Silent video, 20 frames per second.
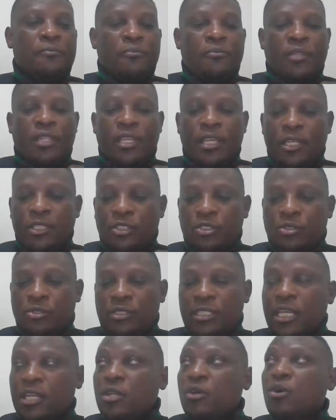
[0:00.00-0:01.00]
issues
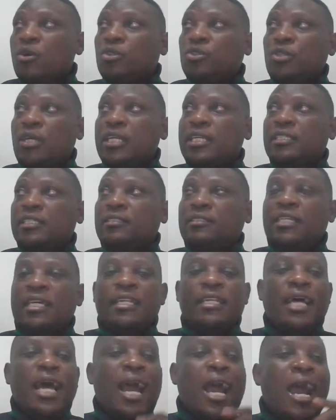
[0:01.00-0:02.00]
and also understand
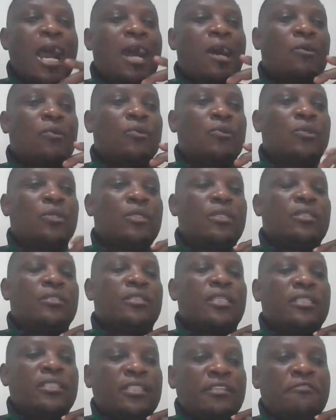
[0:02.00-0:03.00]
how the
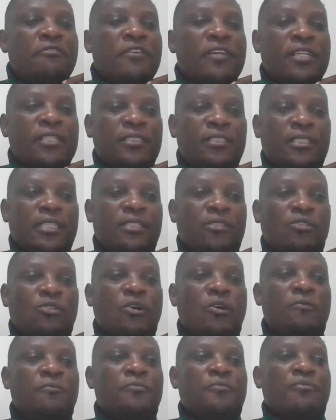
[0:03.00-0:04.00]
difference is.
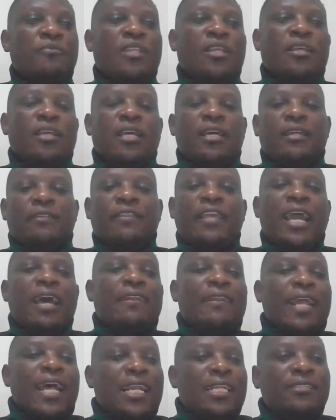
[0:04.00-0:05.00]
So the
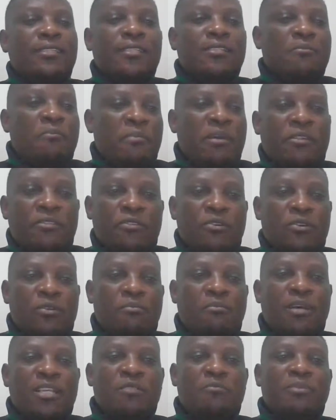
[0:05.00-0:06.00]
analysis method
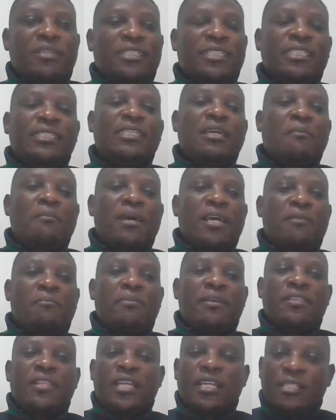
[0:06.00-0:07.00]
must be determined by
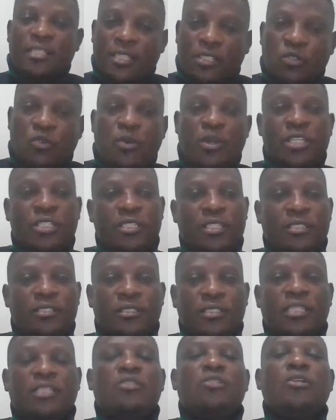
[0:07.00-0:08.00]
the research questions.
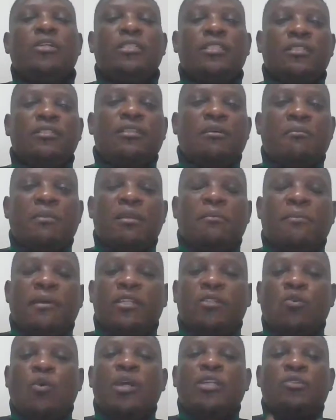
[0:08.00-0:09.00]
It's not determined by
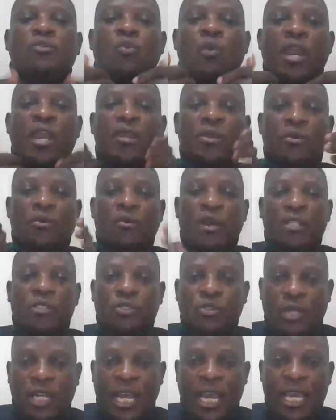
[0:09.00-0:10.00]
what you
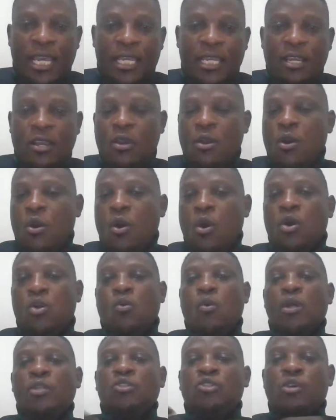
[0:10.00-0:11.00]
like, or
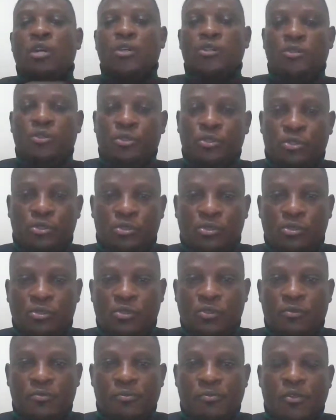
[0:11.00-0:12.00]
what you are used to,
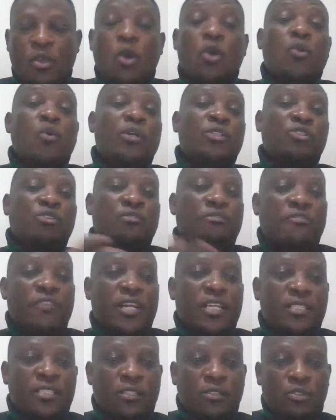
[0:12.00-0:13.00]
or what your
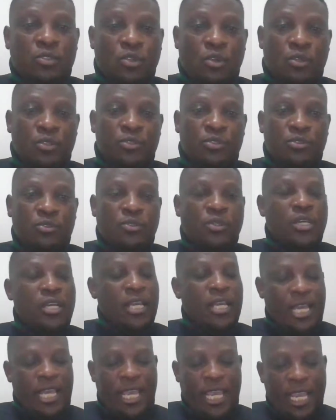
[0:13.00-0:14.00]
friends have told you.
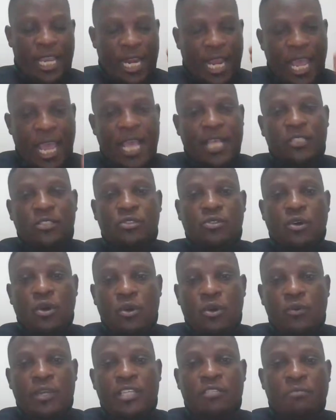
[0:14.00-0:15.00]
It has to
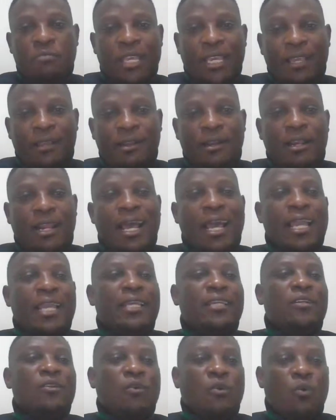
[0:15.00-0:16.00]
always be in
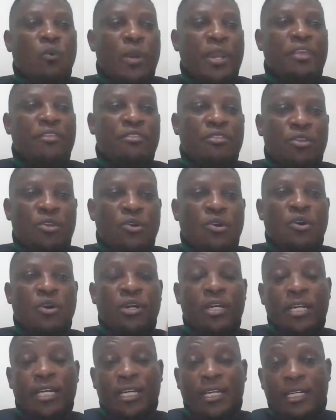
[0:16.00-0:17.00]
line with
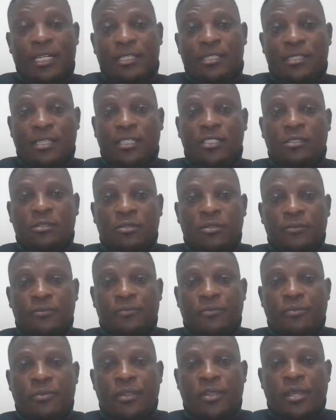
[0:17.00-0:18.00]
your research
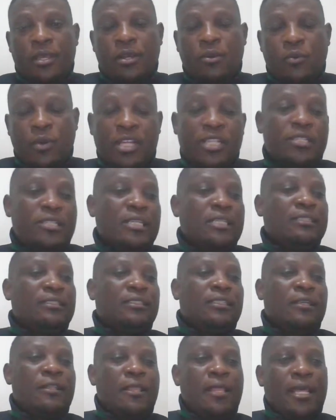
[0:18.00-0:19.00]
questions,
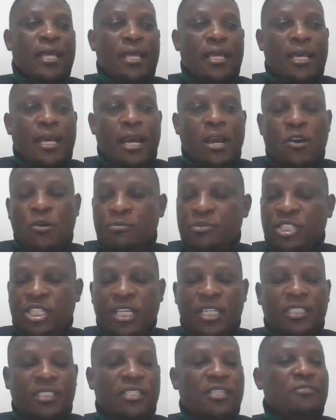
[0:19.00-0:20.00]

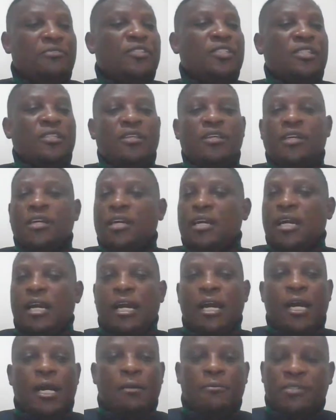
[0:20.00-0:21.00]
objectives,
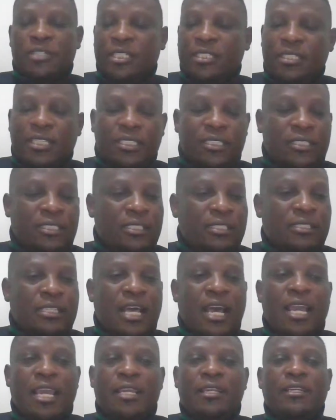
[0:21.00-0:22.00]
research
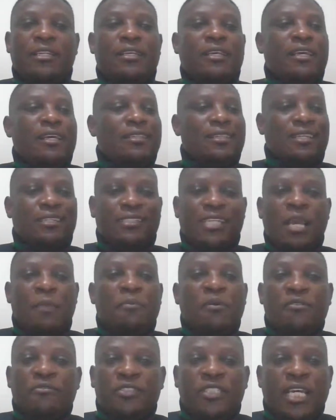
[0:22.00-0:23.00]
design, the type
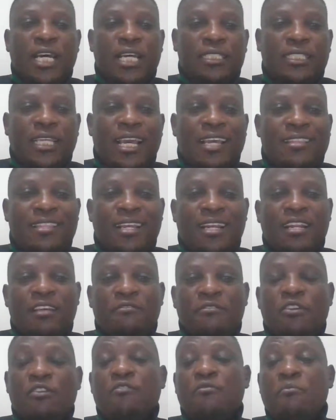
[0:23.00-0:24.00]
of data, and the
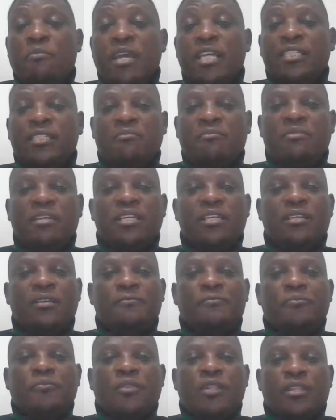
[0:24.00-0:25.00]
level of measurement
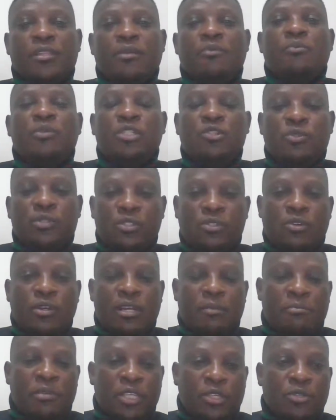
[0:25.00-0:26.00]
which is going
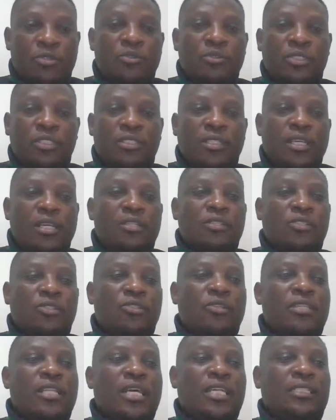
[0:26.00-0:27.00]
to be used,
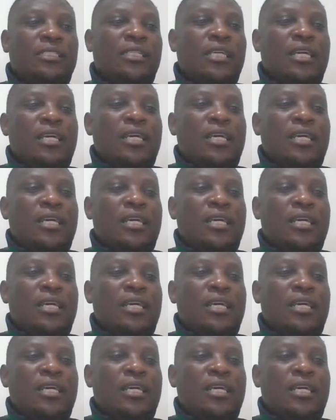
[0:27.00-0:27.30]
so that